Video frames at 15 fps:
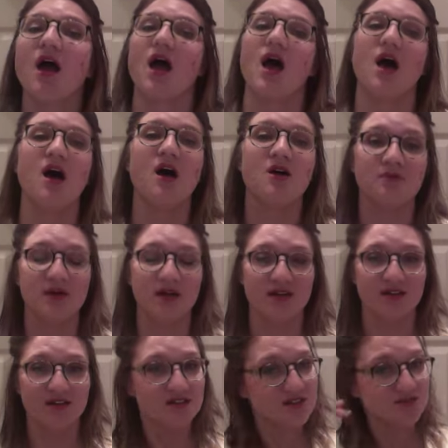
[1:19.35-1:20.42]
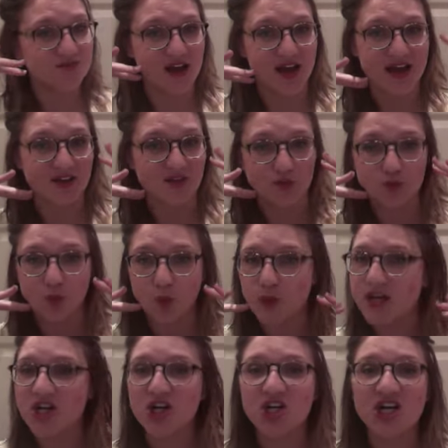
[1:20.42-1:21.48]
I have
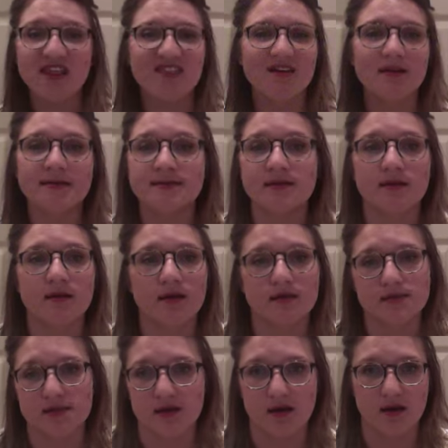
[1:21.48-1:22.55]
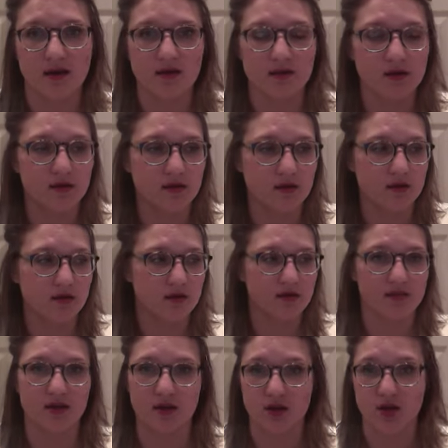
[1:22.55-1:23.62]
weird things that I can say
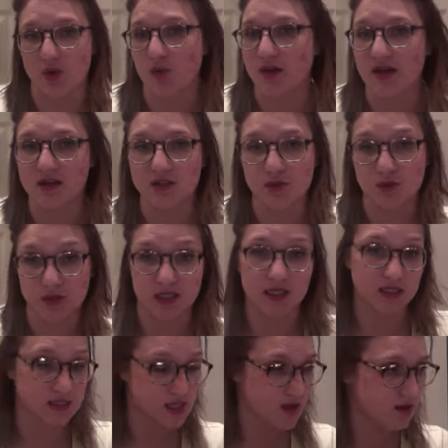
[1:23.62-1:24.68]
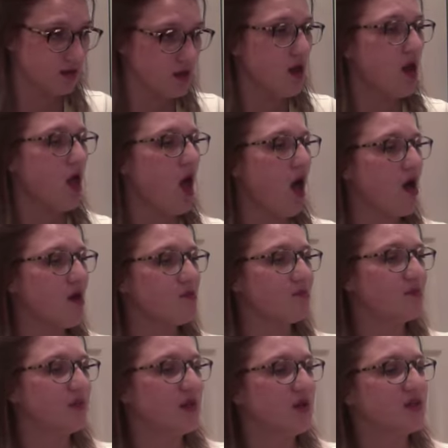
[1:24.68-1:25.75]
that no one else really can say.
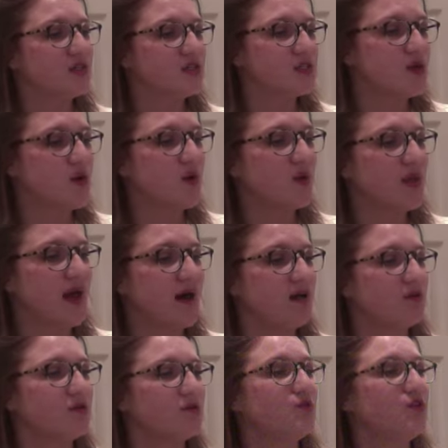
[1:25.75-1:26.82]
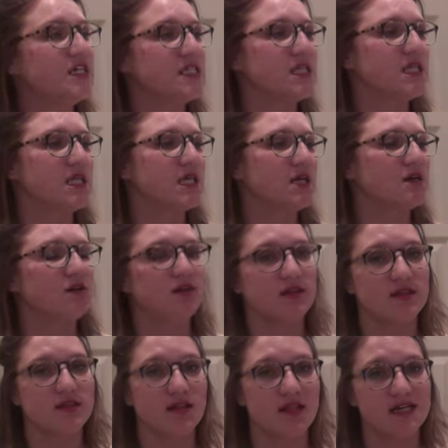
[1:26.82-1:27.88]
So yeah, recently, or
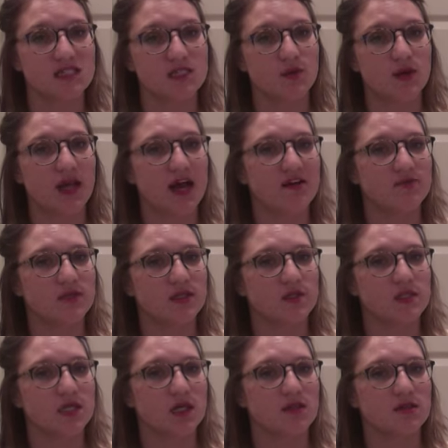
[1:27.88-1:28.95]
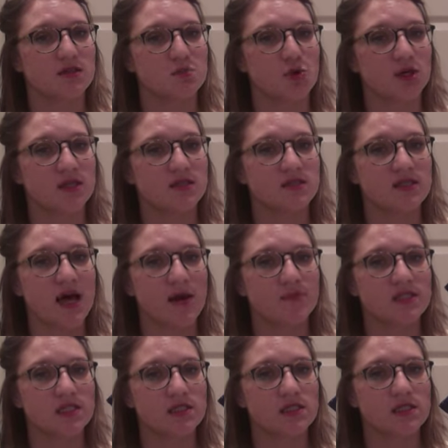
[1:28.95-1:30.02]
in the last week, I've been using this Mortons
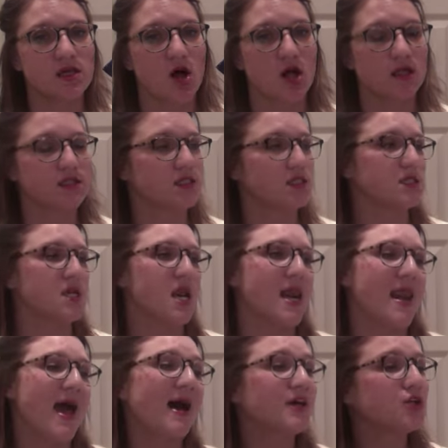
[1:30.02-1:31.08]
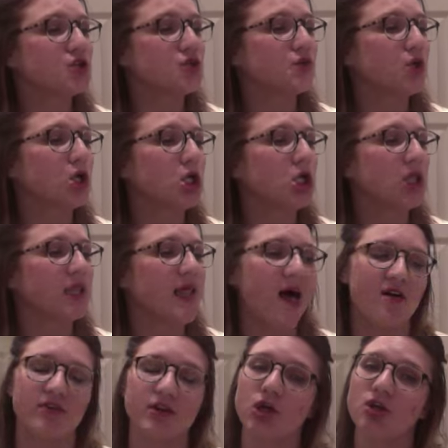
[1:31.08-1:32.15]
Epsom salt, natural
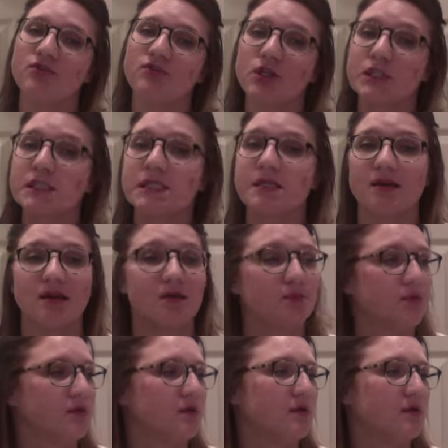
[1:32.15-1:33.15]
lavender for sleep.